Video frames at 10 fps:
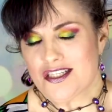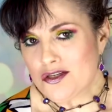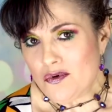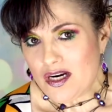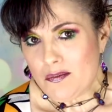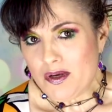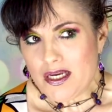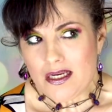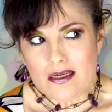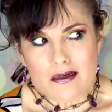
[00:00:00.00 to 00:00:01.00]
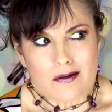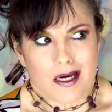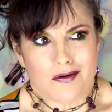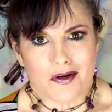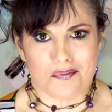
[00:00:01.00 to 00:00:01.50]
She wanted to be,
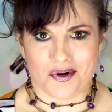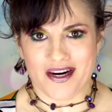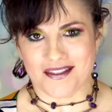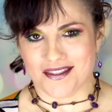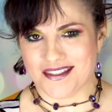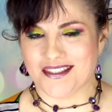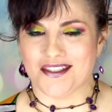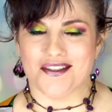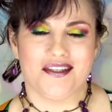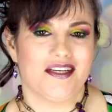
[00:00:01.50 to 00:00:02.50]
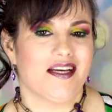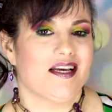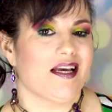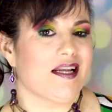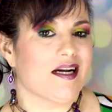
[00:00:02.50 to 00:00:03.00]
kind of unbridled. So
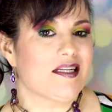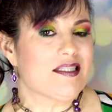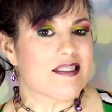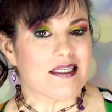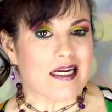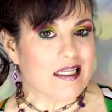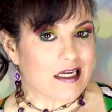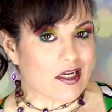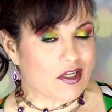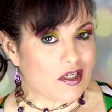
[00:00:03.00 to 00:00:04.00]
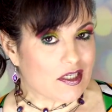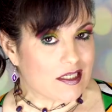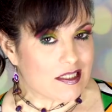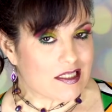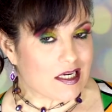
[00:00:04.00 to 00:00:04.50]
an unsettling
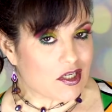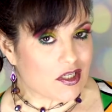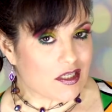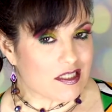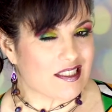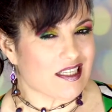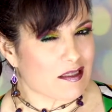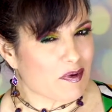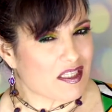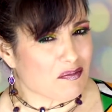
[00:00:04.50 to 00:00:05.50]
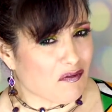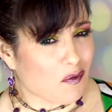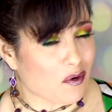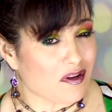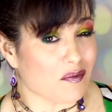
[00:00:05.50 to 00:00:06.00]
occurrence had occurred 6 months
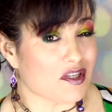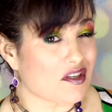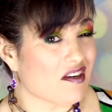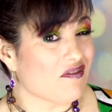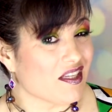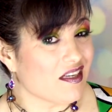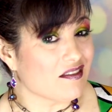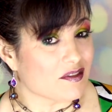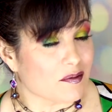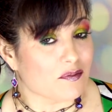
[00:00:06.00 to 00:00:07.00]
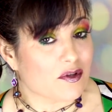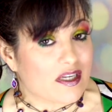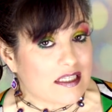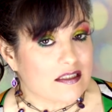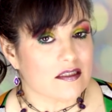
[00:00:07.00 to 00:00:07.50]
before, which could have lent some
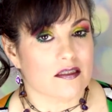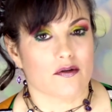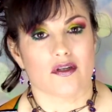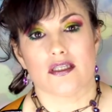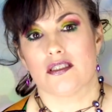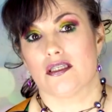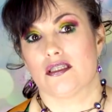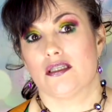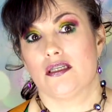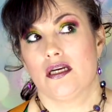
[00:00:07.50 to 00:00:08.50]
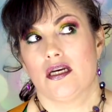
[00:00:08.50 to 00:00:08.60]
credence to her decision.